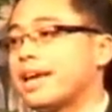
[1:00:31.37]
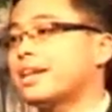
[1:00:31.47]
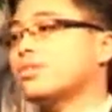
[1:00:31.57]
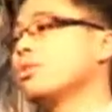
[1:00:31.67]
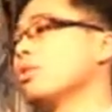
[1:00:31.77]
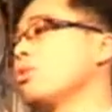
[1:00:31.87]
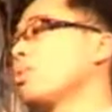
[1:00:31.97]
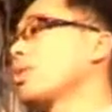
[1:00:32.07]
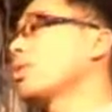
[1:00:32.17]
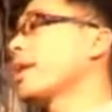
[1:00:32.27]
And as you know,
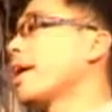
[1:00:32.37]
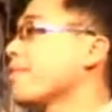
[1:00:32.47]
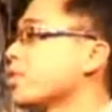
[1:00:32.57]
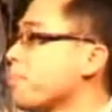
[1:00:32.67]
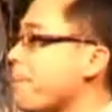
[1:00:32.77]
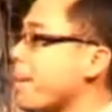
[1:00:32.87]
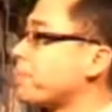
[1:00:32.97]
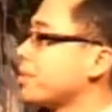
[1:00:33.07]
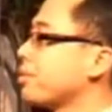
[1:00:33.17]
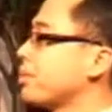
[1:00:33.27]
we're going to have some
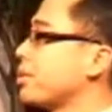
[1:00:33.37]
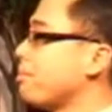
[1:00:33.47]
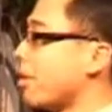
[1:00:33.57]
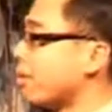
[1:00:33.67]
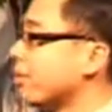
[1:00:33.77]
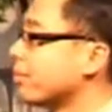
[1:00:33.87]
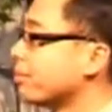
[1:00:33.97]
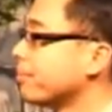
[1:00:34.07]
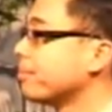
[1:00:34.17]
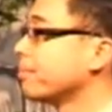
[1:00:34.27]
baptisms tomorrow.
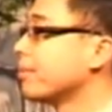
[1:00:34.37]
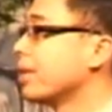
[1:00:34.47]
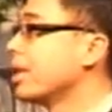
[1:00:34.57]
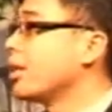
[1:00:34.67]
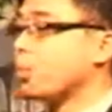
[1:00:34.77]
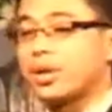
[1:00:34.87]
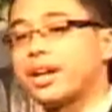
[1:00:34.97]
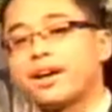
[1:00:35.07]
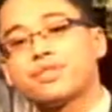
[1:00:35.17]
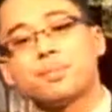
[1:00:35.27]
We're
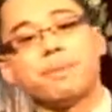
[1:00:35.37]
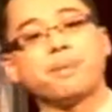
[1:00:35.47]
going to have some